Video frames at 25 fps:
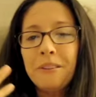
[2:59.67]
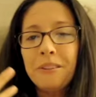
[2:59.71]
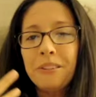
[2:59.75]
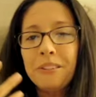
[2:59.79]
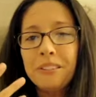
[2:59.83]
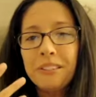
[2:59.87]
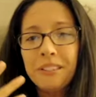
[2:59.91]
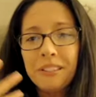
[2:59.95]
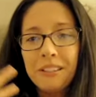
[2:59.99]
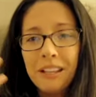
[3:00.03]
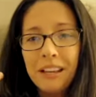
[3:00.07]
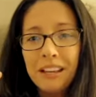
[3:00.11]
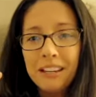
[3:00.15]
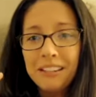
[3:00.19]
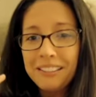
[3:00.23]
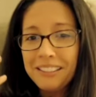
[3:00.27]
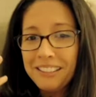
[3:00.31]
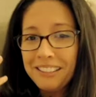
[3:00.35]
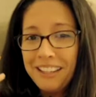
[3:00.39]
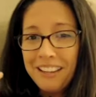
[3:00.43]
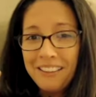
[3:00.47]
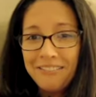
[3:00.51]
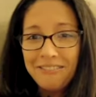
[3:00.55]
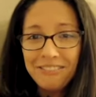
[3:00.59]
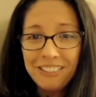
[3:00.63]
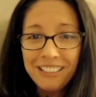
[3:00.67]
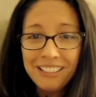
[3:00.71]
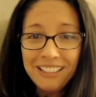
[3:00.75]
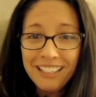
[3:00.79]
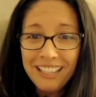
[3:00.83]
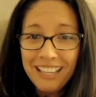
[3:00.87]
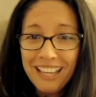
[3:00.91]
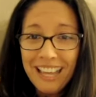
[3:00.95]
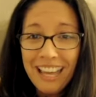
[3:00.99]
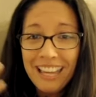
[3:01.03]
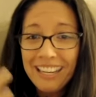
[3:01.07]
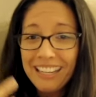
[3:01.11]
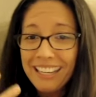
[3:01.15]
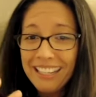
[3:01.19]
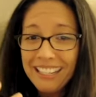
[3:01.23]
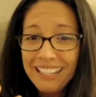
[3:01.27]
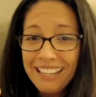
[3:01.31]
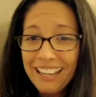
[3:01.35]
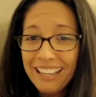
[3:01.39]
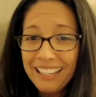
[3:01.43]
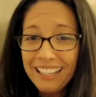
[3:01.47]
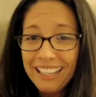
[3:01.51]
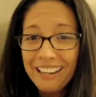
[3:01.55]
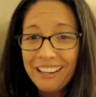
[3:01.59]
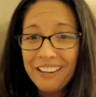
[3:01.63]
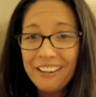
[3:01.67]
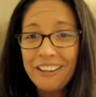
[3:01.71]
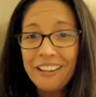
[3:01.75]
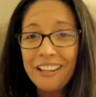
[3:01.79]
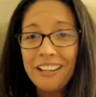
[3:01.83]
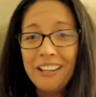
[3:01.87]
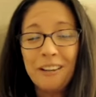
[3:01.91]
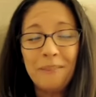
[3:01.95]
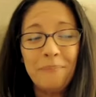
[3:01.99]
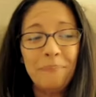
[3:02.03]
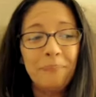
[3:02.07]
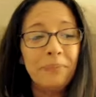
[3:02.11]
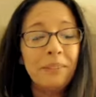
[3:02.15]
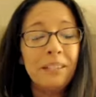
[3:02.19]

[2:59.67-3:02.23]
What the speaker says: There's a lot of stuff in the head and neck area.